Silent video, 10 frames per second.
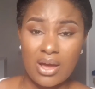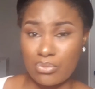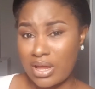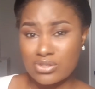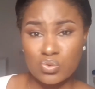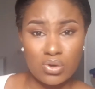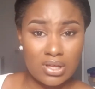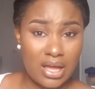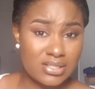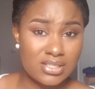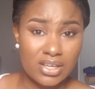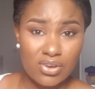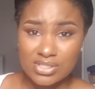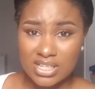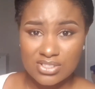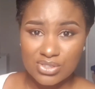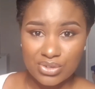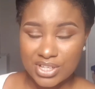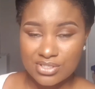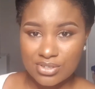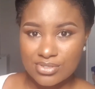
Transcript: would like to work as a content creator.